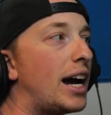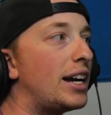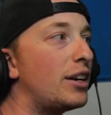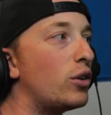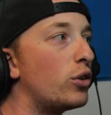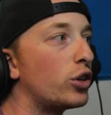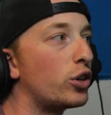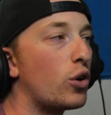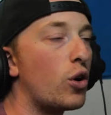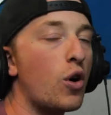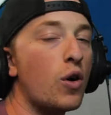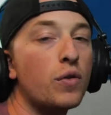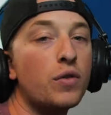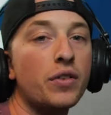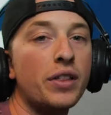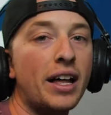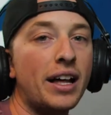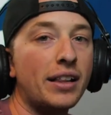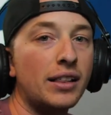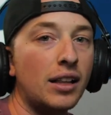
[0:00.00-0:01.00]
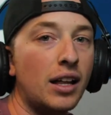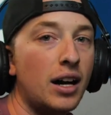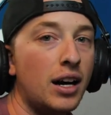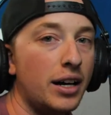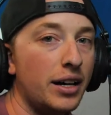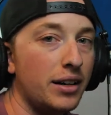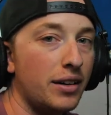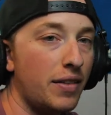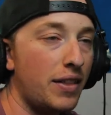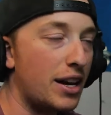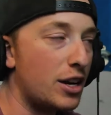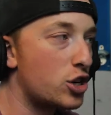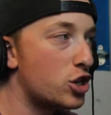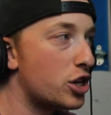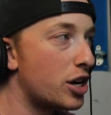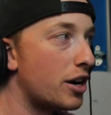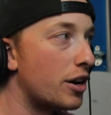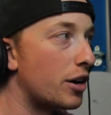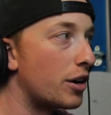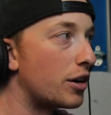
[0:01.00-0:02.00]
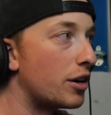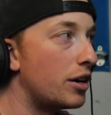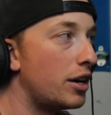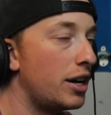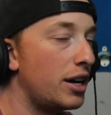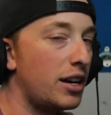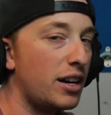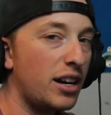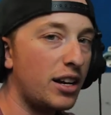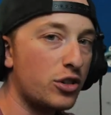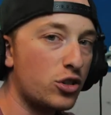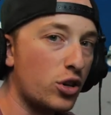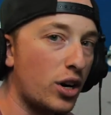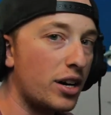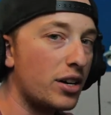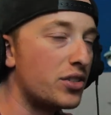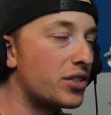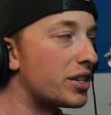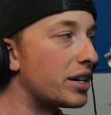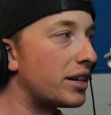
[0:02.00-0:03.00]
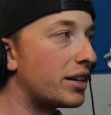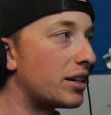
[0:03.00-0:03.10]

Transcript: I don't go over that line, that chair. I try to stay